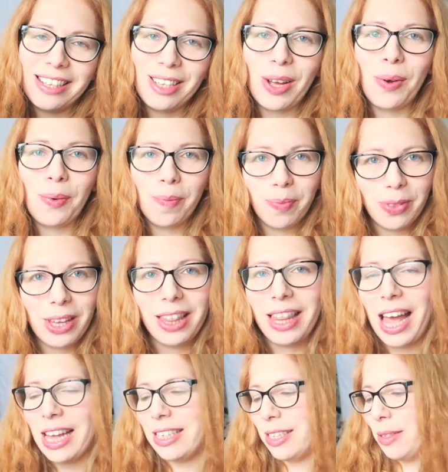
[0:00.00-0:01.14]
So
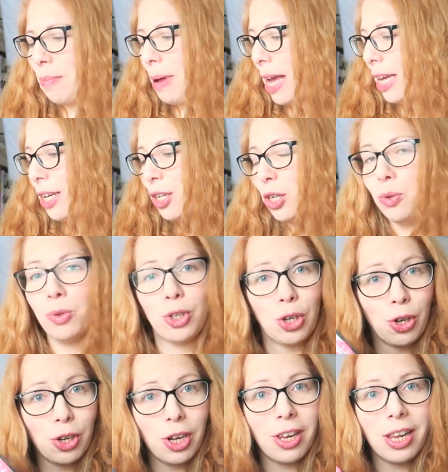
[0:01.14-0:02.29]
that's my new
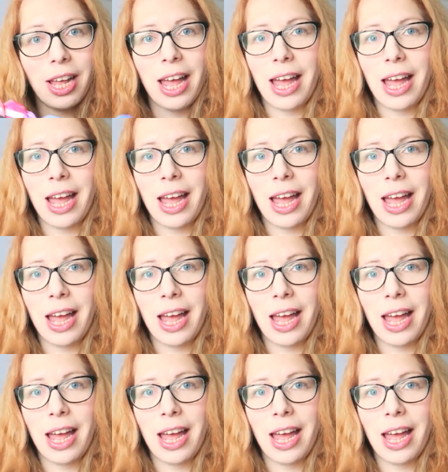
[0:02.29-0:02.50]
journal,